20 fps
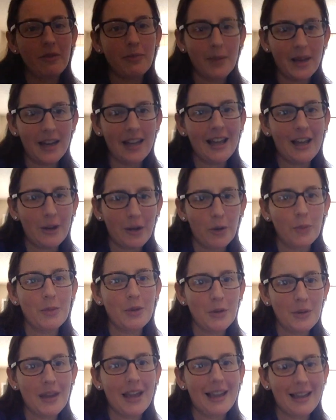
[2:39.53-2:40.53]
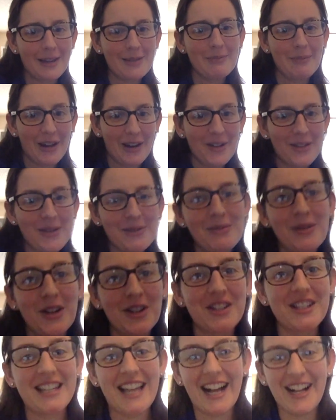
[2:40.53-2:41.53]
money at home, you can compare them
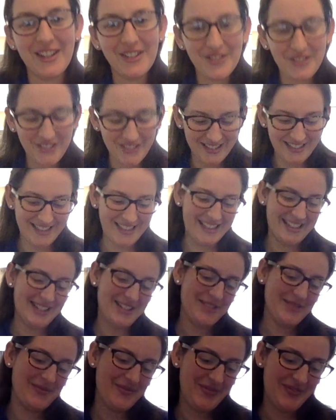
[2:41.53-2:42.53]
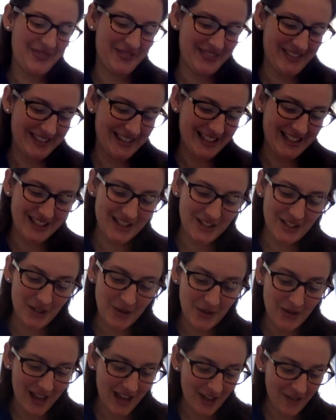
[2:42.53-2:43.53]
yourself. So
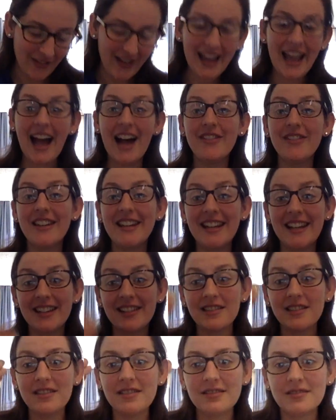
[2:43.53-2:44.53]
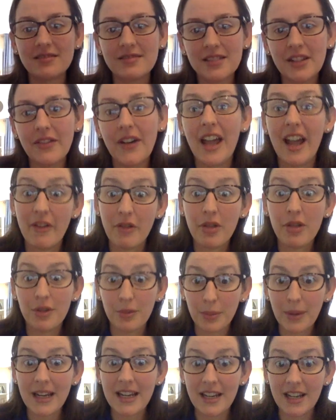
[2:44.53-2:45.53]
if I have a nickel, if I have
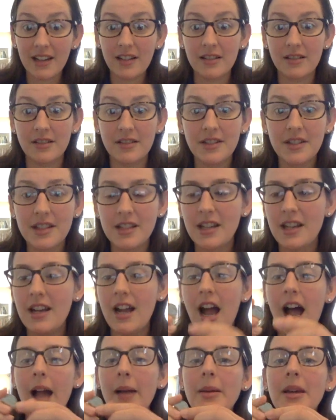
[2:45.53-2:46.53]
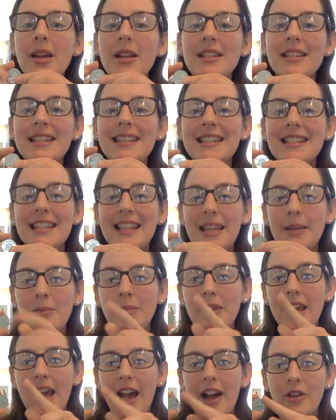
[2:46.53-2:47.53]
3 nickels, I'm going to skip
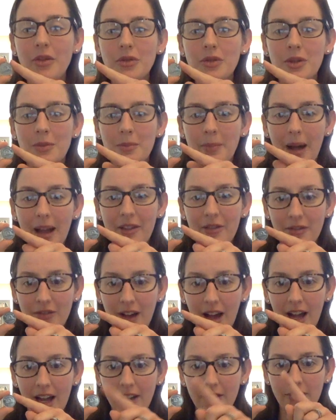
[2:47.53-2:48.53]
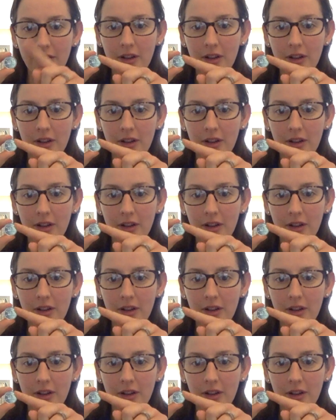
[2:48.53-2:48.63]
count by 5,